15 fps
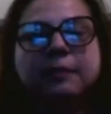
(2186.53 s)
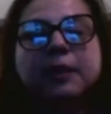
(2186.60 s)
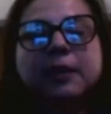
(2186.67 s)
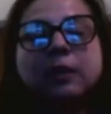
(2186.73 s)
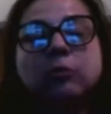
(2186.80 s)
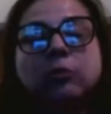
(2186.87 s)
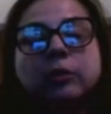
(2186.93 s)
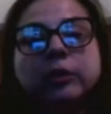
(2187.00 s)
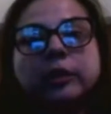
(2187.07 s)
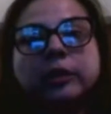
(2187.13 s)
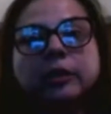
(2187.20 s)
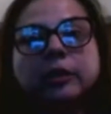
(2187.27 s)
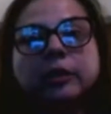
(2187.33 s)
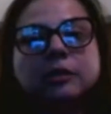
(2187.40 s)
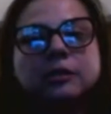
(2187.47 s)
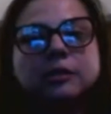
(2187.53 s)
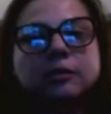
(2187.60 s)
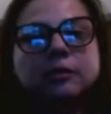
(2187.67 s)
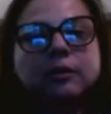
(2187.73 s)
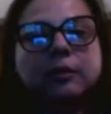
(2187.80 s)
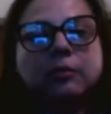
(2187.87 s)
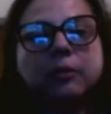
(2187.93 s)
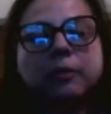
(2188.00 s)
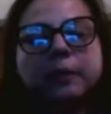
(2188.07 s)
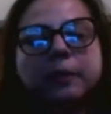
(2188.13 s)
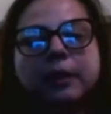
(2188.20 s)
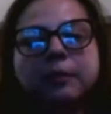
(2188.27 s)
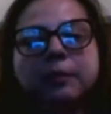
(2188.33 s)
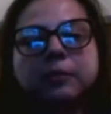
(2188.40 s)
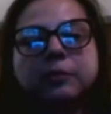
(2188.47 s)
because I'm at work, so I
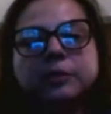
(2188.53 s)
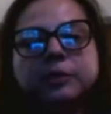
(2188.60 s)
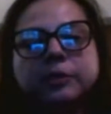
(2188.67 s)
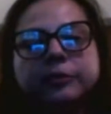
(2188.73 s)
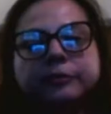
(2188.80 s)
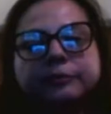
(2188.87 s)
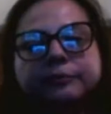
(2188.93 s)
won't be able to.